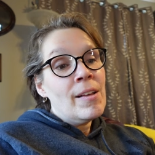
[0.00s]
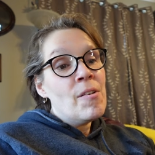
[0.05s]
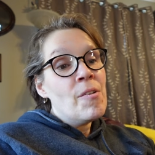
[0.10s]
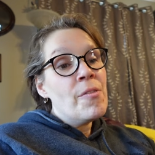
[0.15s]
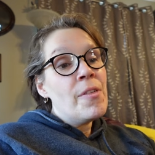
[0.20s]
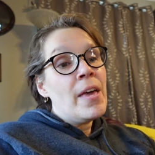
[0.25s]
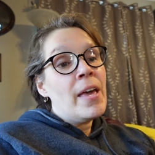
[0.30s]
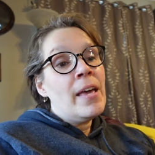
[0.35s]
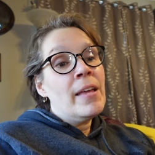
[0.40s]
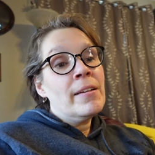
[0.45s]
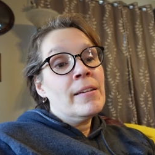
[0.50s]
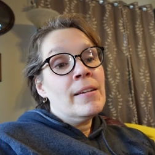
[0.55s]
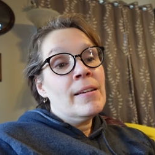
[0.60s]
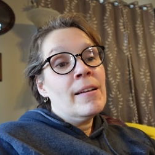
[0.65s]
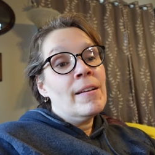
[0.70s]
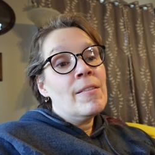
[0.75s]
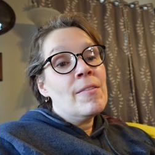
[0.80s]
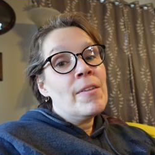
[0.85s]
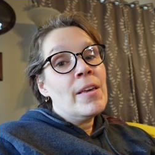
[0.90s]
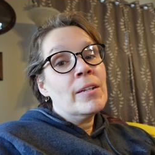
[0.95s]

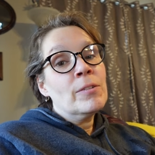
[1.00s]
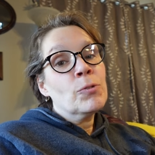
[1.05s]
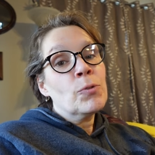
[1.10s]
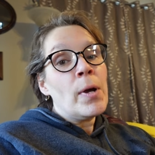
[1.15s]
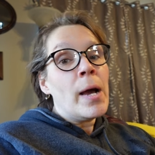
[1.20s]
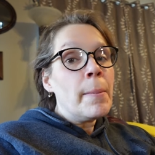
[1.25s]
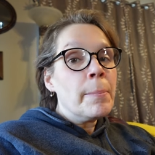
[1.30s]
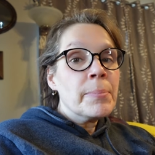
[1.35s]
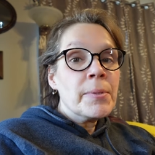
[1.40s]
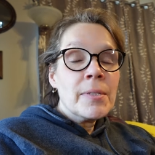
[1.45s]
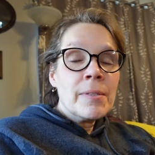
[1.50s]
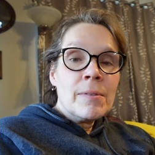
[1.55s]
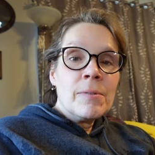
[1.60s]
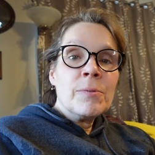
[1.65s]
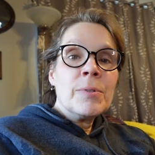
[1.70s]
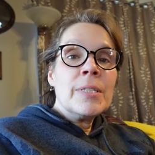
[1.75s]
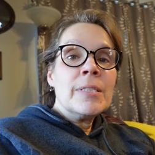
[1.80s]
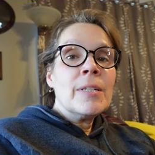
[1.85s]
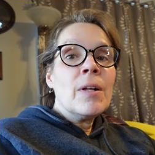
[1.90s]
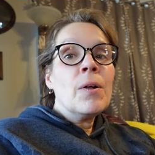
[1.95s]
Then they dropped the
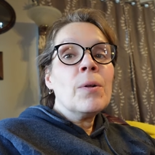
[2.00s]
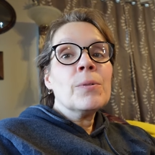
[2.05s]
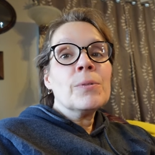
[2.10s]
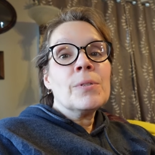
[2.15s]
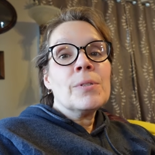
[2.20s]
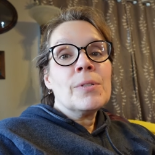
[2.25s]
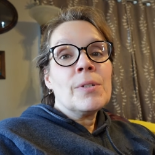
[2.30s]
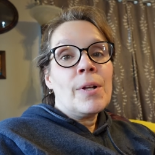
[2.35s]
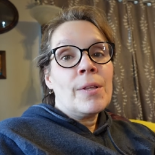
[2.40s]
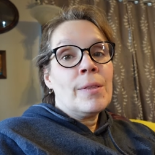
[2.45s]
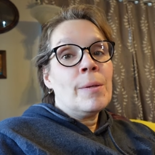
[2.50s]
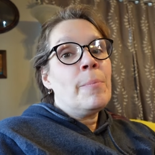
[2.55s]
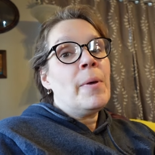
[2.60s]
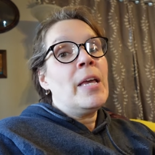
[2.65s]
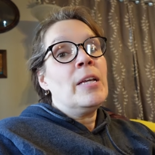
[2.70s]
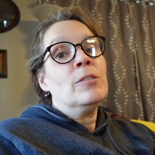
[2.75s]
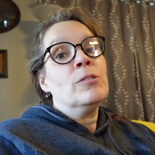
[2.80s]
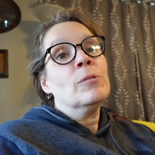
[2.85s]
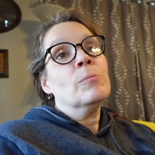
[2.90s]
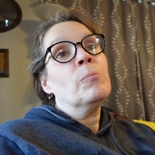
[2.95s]
results on the
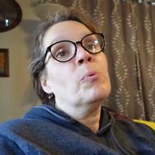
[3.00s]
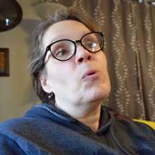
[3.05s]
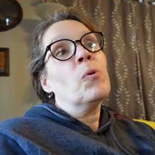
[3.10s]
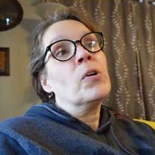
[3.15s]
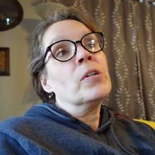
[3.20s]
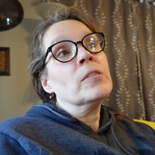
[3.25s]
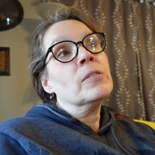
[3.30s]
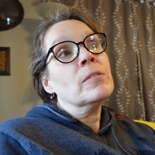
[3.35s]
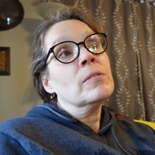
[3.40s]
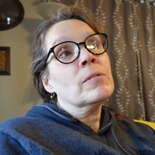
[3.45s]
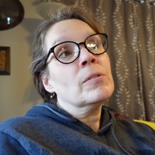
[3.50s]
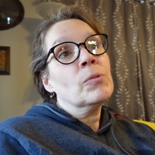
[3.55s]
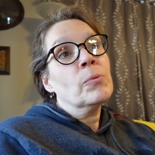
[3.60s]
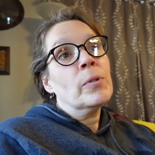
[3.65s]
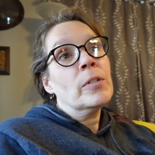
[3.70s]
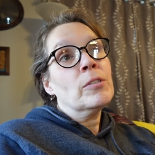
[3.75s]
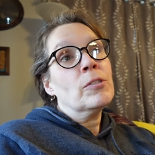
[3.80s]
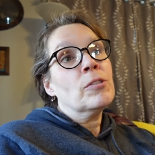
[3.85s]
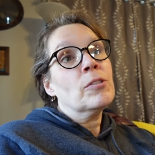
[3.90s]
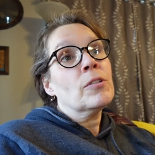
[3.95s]
patient portal, to
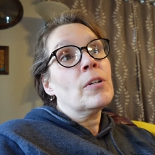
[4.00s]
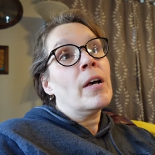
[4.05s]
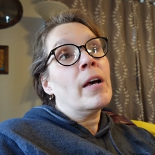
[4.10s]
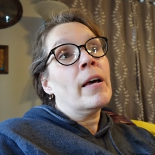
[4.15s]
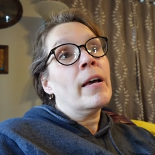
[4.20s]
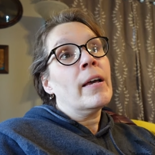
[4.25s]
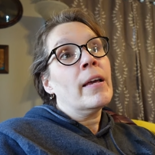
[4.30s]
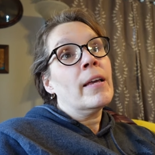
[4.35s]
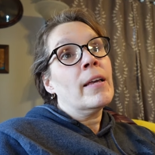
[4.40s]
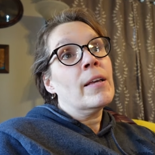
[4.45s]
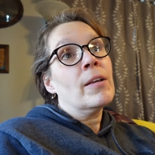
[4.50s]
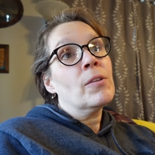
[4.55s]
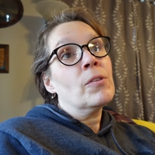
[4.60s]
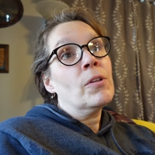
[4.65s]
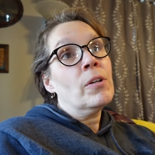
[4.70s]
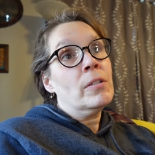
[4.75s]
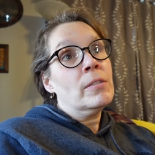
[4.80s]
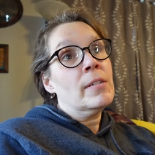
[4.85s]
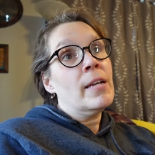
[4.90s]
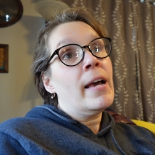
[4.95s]
which I
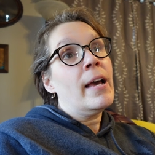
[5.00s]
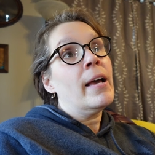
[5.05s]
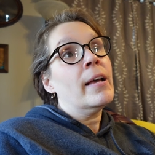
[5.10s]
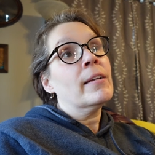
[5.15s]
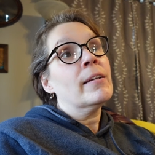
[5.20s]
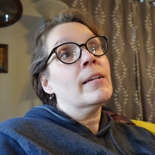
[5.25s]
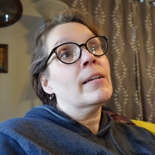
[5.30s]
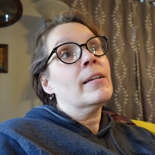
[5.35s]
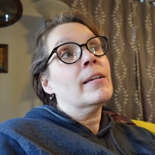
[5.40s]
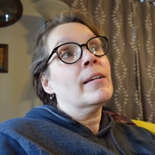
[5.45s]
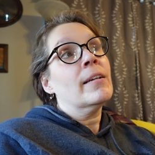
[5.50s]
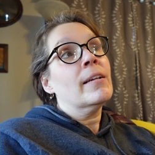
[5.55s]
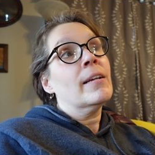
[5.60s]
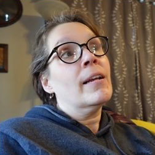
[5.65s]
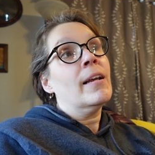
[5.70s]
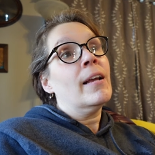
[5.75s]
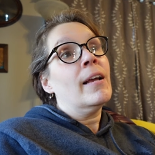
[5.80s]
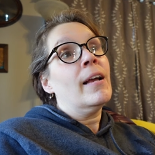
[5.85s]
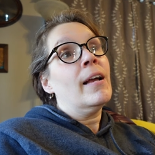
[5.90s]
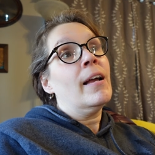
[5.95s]
looked at,
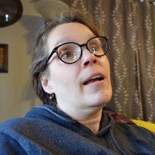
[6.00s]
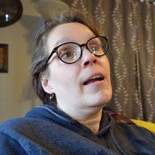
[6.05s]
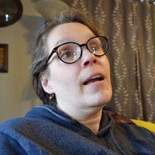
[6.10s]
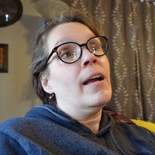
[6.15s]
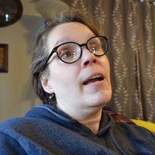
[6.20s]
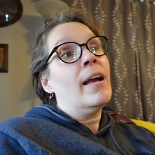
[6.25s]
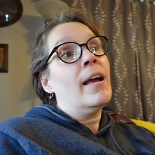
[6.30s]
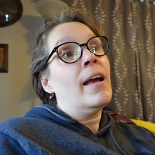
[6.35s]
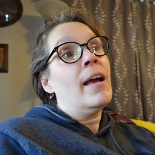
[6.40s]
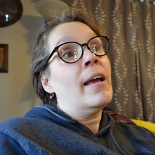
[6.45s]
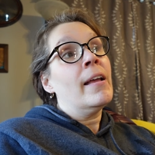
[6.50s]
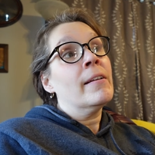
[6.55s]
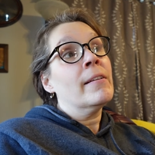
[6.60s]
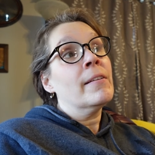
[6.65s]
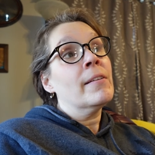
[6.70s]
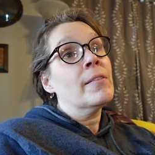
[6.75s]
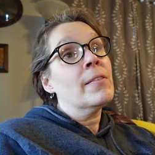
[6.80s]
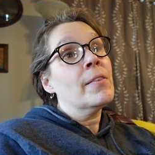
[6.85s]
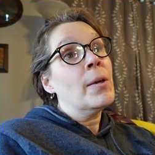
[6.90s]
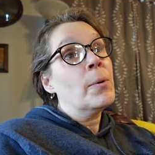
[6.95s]

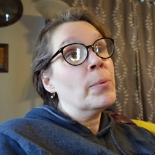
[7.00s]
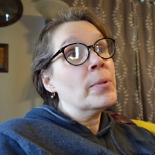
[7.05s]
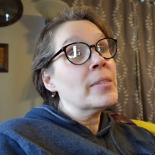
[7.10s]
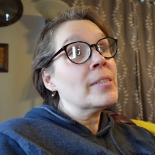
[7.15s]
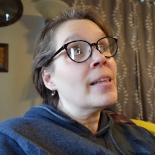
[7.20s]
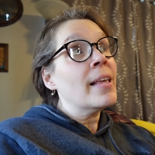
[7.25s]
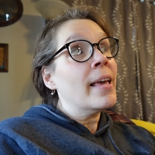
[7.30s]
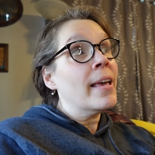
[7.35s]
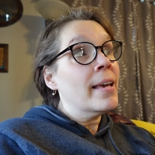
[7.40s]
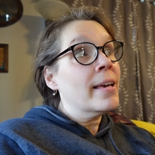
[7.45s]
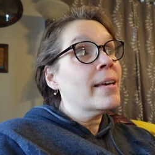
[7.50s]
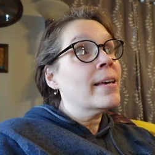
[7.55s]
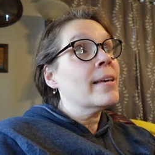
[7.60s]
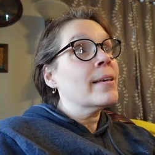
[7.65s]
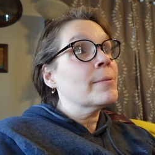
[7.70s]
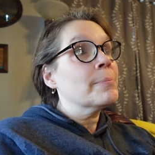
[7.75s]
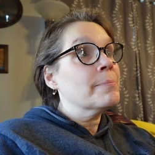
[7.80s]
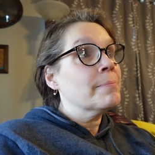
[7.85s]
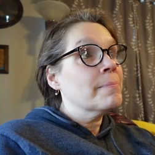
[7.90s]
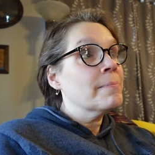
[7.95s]
and there was
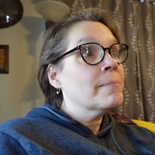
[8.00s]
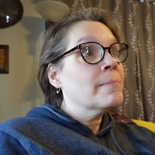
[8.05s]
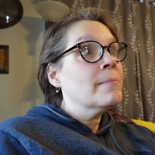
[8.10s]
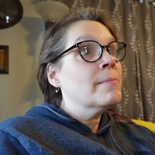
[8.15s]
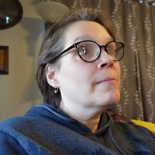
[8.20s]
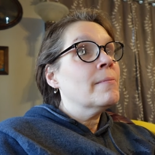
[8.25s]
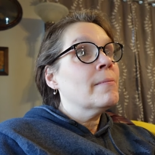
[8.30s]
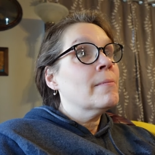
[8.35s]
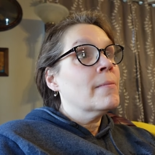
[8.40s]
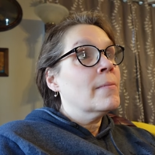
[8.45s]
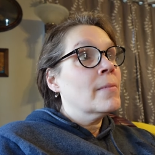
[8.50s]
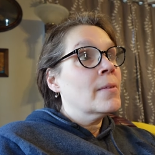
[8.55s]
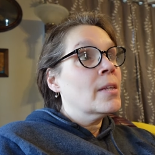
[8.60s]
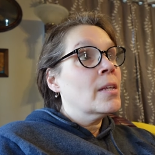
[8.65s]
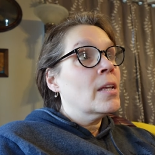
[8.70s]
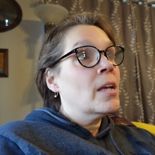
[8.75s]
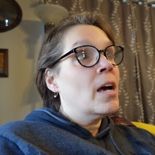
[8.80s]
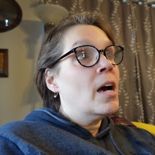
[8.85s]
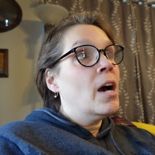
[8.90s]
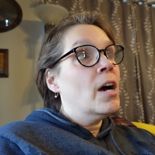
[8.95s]
like
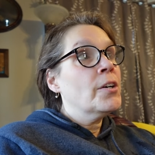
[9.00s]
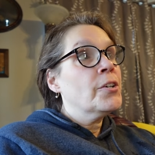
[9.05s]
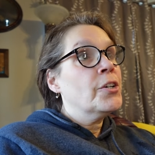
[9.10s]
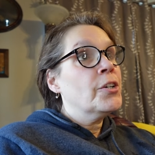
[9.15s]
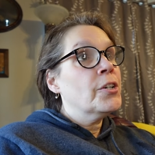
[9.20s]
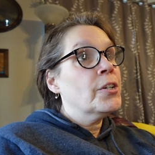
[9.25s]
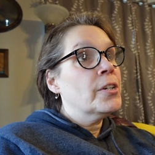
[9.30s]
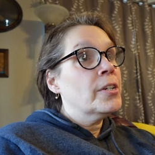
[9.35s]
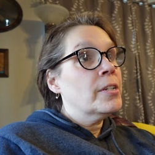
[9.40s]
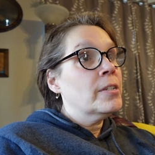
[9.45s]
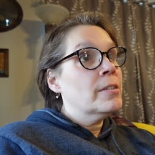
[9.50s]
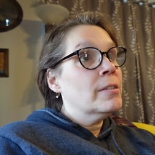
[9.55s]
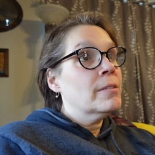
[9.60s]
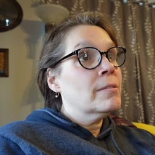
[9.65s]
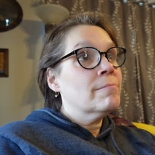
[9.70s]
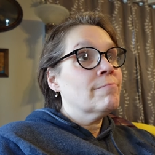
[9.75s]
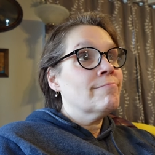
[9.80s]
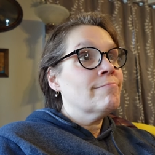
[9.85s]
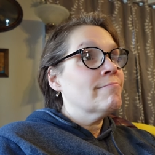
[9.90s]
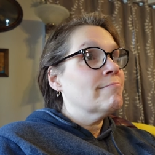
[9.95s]
a good
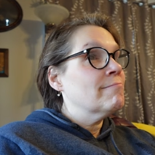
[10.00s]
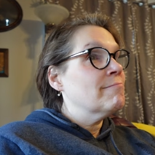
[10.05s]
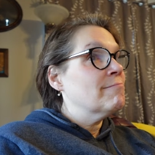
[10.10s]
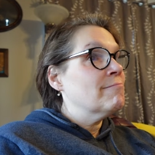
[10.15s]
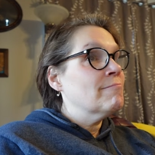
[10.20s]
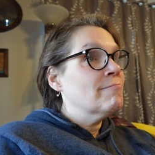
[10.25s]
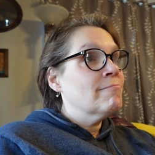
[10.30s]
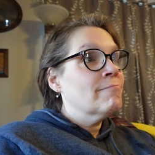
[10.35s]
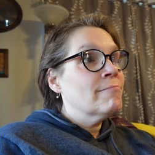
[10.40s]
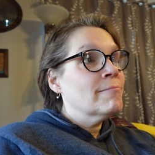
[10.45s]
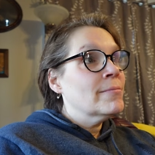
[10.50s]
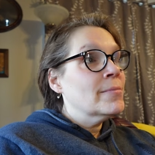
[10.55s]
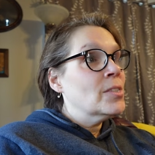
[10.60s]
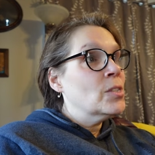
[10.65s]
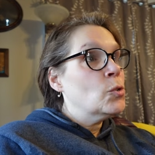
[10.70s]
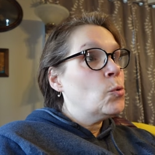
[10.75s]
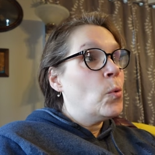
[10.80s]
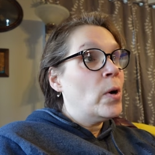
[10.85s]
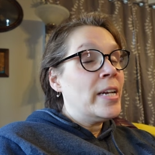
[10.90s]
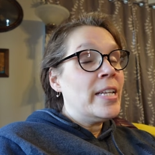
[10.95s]

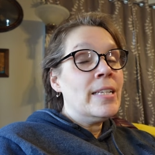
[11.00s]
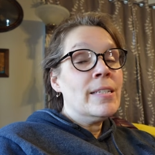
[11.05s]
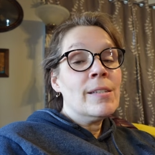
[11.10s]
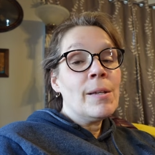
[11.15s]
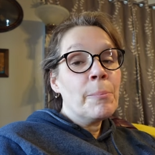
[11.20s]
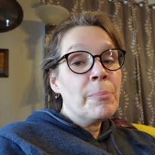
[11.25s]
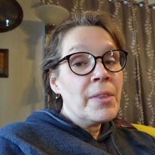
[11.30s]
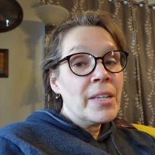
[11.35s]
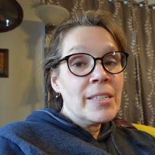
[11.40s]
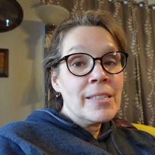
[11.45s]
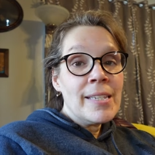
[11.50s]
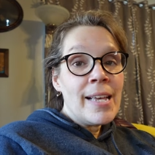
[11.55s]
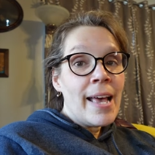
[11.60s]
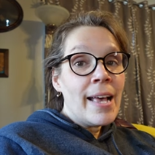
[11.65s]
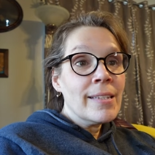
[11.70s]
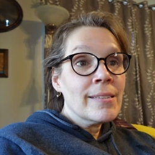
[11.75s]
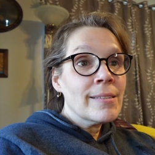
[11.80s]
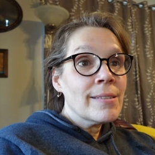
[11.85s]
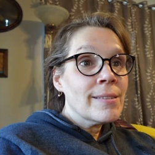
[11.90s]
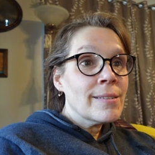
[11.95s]
20-something
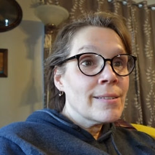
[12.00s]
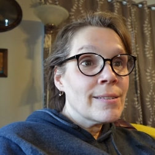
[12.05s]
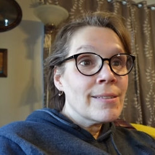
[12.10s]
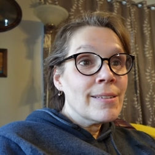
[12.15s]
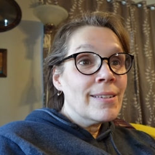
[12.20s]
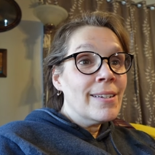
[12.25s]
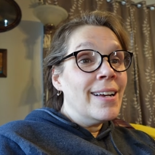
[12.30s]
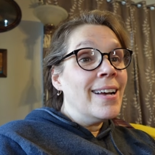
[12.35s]
tests,